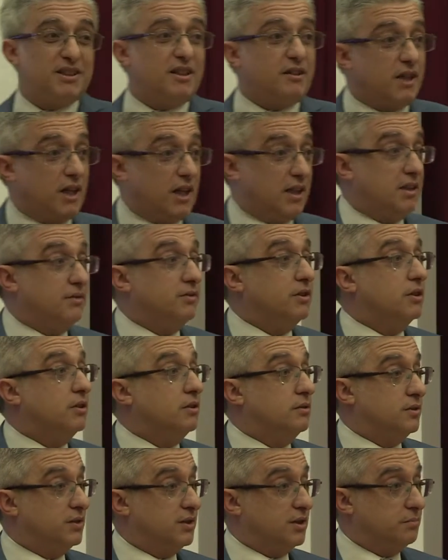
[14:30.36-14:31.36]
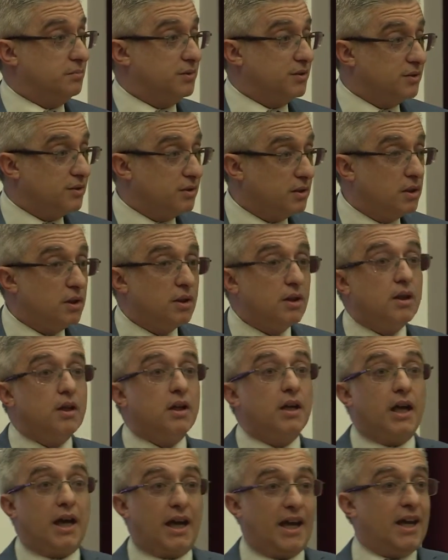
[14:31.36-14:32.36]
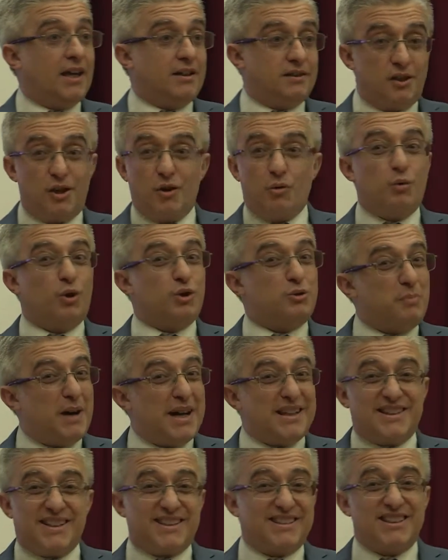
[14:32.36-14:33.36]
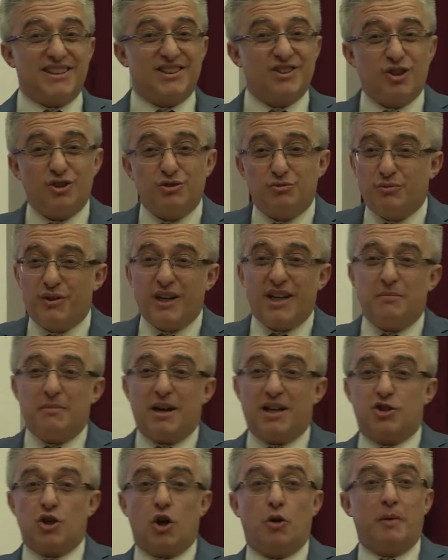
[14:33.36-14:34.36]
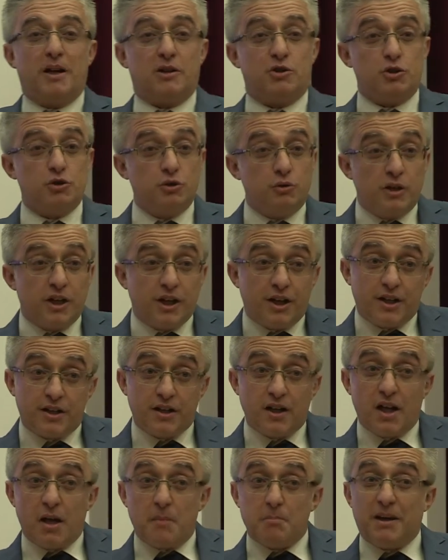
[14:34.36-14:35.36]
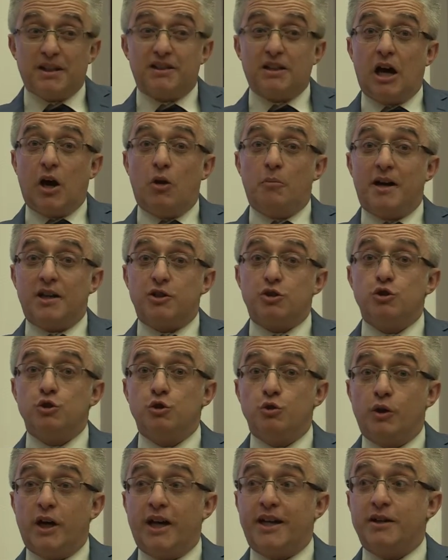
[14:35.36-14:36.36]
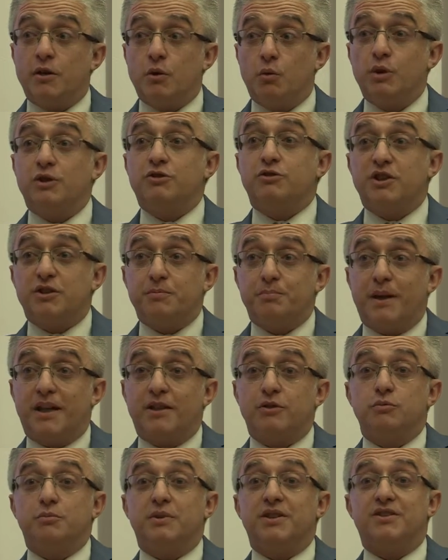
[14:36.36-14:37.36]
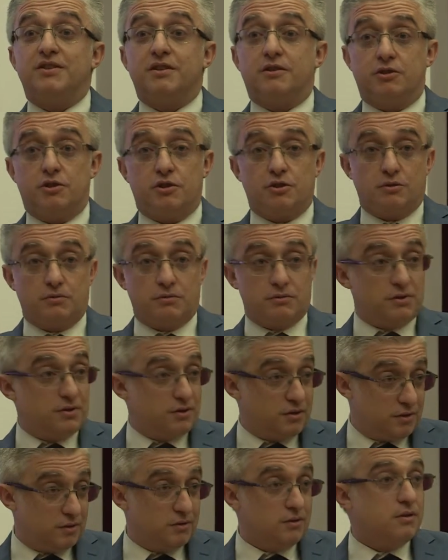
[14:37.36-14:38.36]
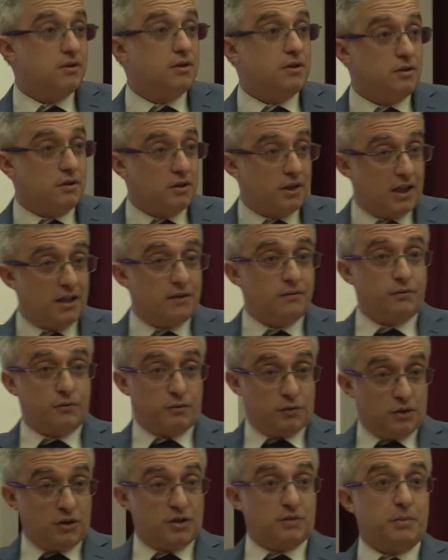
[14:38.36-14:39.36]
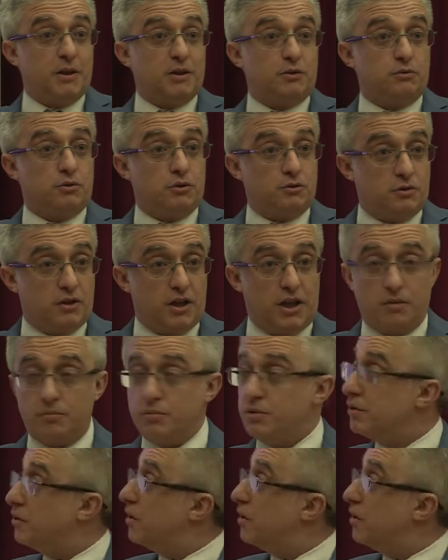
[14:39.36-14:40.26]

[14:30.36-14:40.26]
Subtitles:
a relative concept. And what matters is not very much how much you earn, but how much you earn with respect to Mr. Jones, okay? With respect to your neighbor.